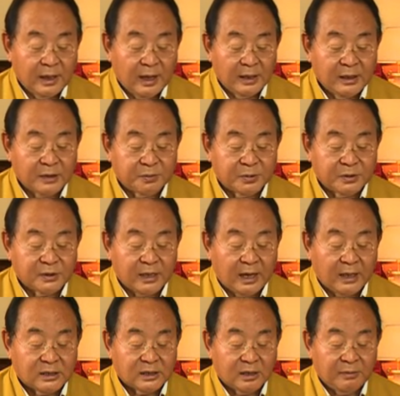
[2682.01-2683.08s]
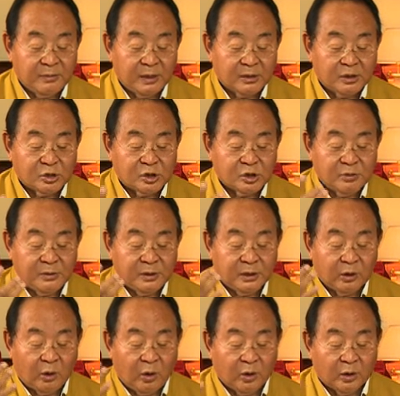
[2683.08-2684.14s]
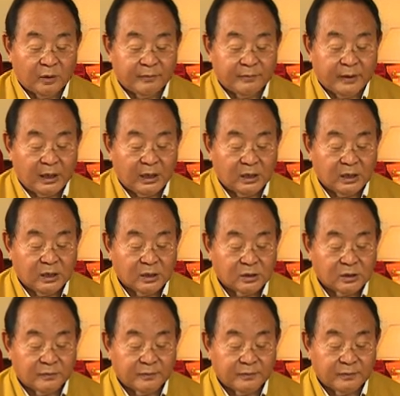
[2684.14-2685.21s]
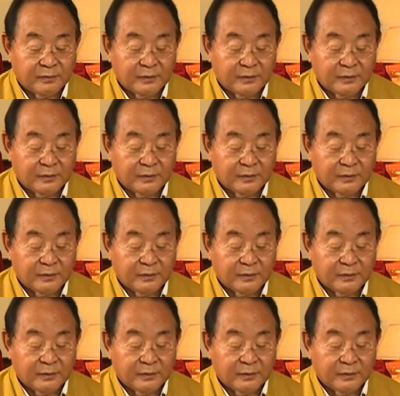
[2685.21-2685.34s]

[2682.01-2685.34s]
and he presides amid a shimmering aura of rays of